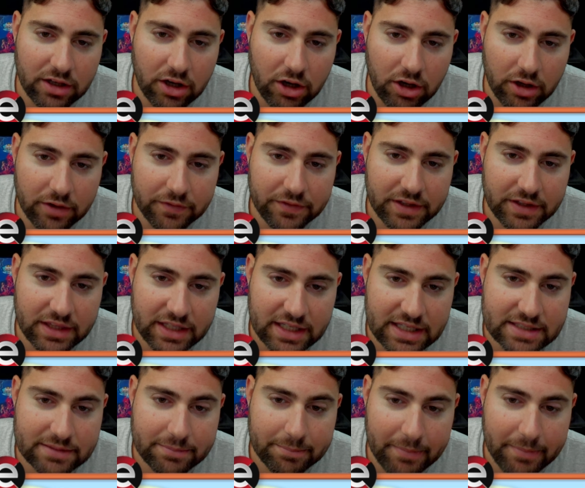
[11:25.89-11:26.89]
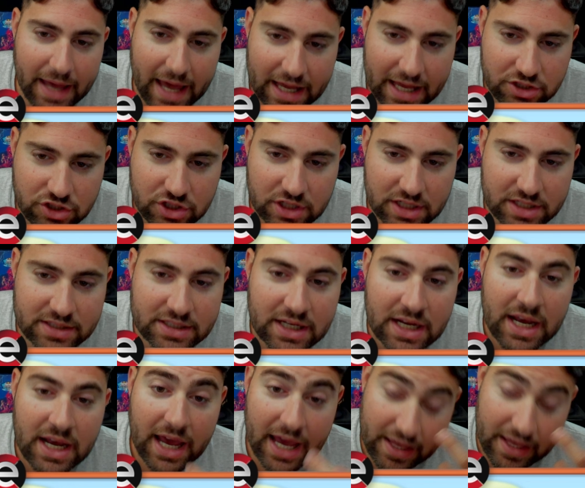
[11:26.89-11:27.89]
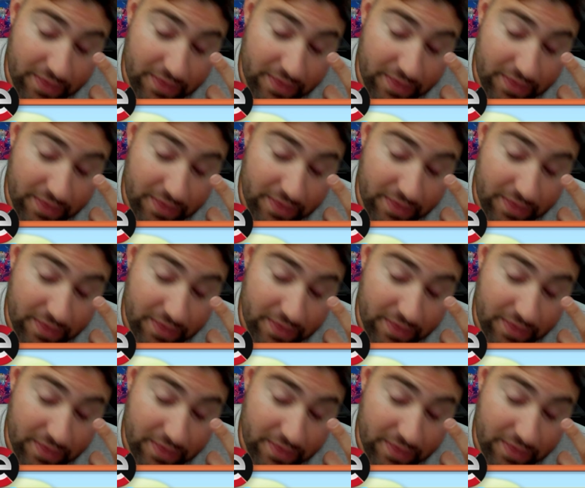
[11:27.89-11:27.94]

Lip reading: of these matches, and